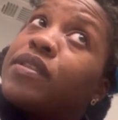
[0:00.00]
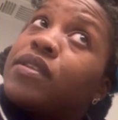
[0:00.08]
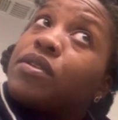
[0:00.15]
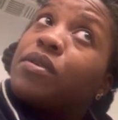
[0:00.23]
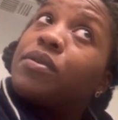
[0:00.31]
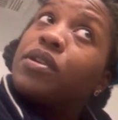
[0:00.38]

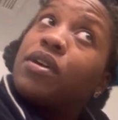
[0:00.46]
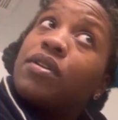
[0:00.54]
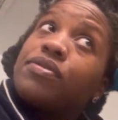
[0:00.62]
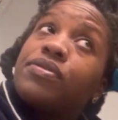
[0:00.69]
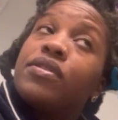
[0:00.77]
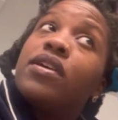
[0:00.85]
Going off.
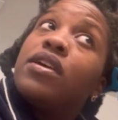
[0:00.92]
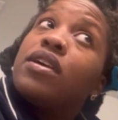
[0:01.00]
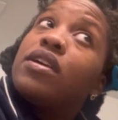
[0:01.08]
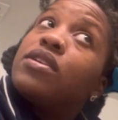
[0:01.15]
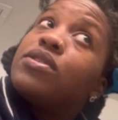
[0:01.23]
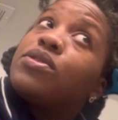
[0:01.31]

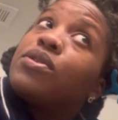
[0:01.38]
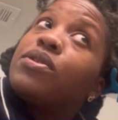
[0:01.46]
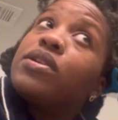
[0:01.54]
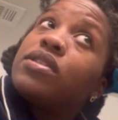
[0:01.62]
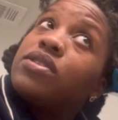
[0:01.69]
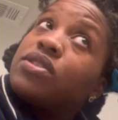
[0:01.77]
So
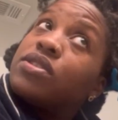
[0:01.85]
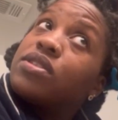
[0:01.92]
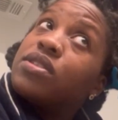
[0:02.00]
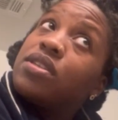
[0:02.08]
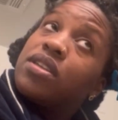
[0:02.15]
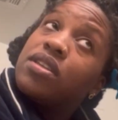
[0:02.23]
it
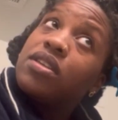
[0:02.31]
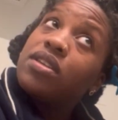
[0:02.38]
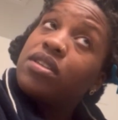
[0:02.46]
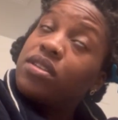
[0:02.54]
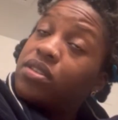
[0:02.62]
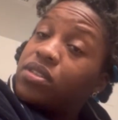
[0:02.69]
just,
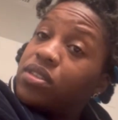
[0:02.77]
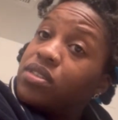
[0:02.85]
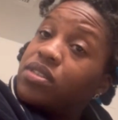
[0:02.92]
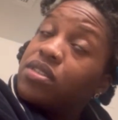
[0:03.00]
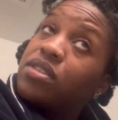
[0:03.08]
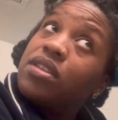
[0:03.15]

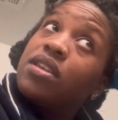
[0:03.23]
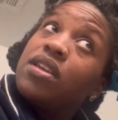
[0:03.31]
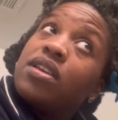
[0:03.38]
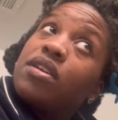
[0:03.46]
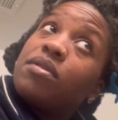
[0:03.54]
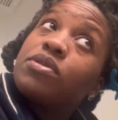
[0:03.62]
since
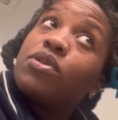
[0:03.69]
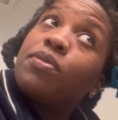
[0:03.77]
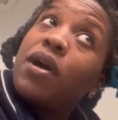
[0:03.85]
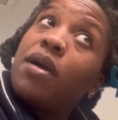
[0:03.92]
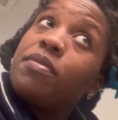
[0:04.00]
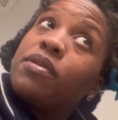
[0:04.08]
I'm so
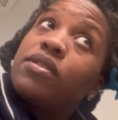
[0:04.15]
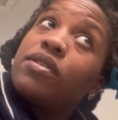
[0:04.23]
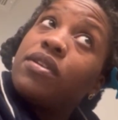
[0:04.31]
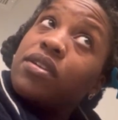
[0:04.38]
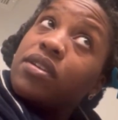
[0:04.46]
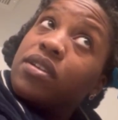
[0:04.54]

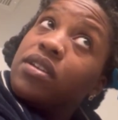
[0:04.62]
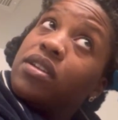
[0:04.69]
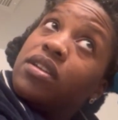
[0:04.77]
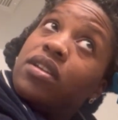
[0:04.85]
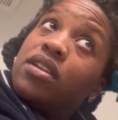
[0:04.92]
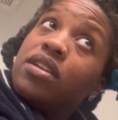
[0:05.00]
popular,
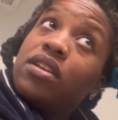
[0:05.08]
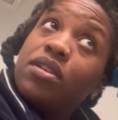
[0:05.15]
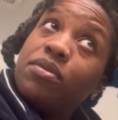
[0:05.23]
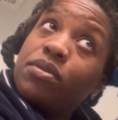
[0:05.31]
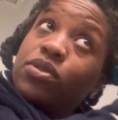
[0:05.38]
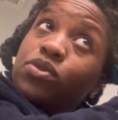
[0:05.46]

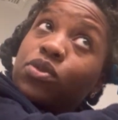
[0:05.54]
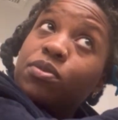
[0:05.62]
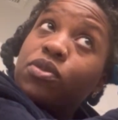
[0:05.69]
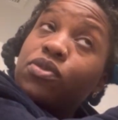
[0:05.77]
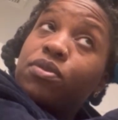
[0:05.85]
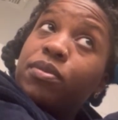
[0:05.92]
it was
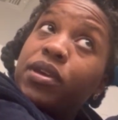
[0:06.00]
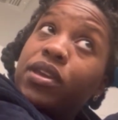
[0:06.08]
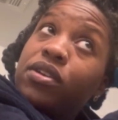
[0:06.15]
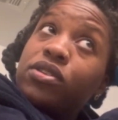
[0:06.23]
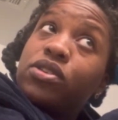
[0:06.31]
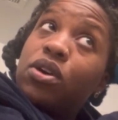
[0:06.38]
normal for my
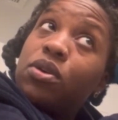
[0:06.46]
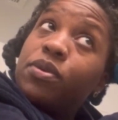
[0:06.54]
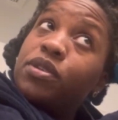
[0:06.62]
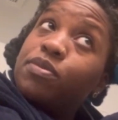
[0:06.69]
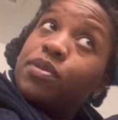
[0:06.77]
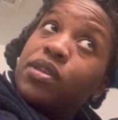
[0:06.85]
hair to
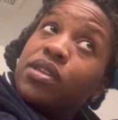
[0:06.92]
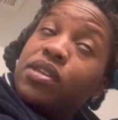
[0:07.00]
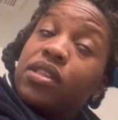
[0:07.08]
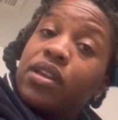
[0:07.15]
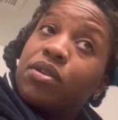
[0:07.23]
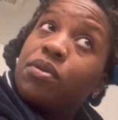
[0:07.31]
always be
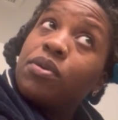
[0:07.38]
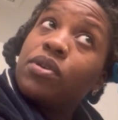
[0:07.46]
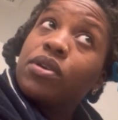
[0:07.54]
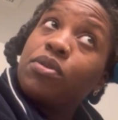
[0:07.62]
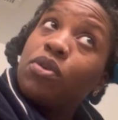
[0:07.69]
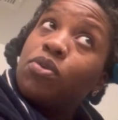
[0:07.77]
like, quote
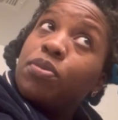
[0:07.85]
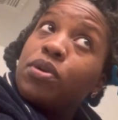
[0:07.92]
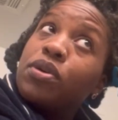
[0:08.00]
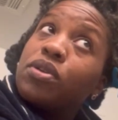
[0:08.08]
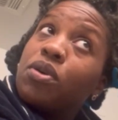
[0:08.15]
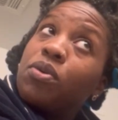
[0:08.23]
unquote,
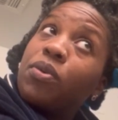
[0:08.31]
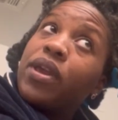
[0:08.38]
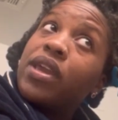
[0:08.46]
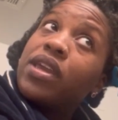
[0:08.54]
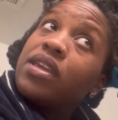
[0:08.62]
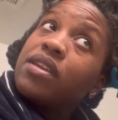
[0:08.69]
put
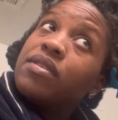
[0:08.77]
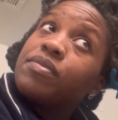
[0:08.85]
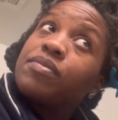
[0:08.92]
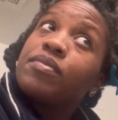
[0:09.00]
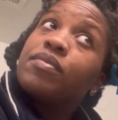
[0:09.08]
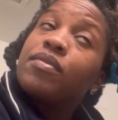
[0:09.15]
away.
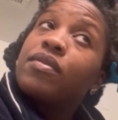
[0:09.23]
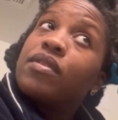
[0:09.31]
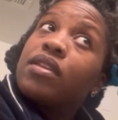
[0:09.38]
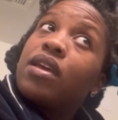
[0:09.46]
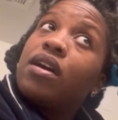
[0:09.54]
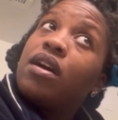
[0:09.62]

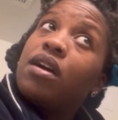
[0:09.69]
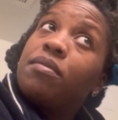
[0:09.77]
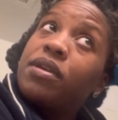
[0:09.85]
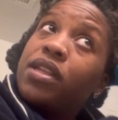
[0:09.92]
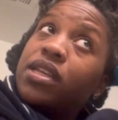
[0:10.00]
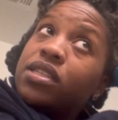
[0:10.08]

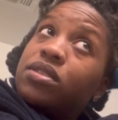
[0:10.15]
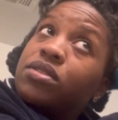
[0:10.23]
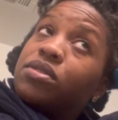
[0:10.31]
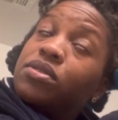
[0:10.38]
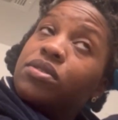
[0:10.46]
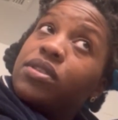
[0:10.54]
And I
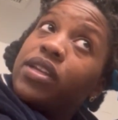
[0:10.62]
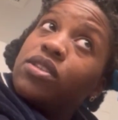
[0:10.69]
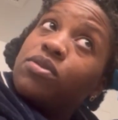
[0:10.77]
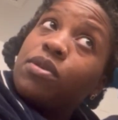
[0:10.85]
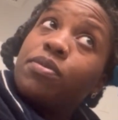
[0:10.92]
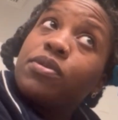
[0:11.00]
still like to
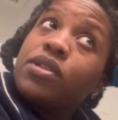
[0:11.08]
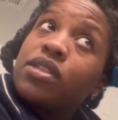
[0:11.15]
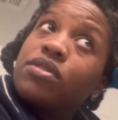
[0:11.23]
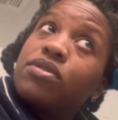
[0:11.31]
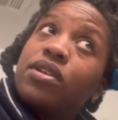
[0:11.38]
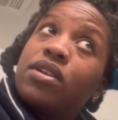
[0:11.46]
wear
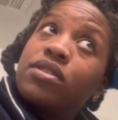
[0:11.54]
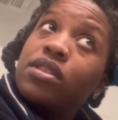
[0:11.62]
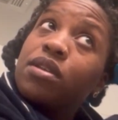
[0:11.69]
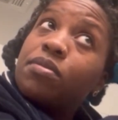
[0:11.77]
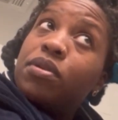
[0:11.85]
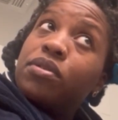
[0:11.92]
protective styles and
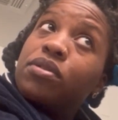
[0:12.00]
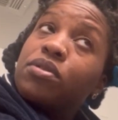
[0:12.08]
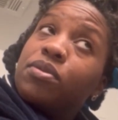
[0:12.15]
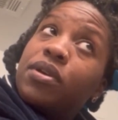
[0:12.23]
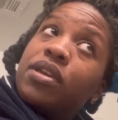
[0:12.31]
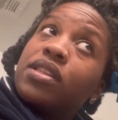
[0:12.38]
like put it
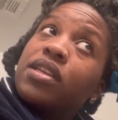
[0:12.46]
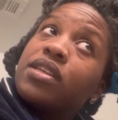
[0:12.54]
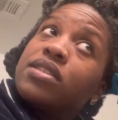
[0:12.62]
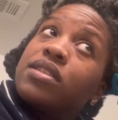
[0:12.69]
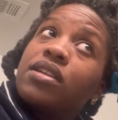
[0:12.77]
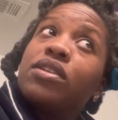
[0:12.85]
away and like
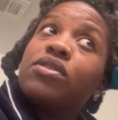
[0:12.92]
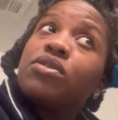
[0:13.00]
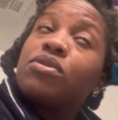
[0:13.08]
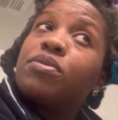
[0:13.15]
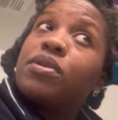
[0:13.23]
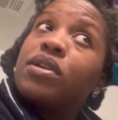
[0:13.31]
stick it under
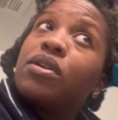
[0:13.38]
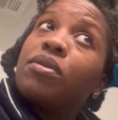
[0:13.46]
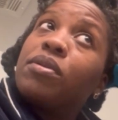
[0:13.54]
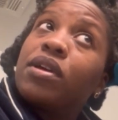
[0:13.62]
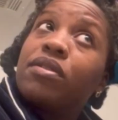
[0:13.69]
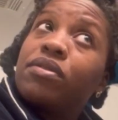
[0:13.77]
a wig or
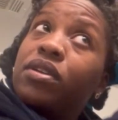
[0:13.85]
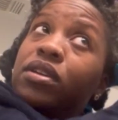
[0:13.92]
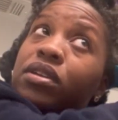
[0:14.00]
whatever.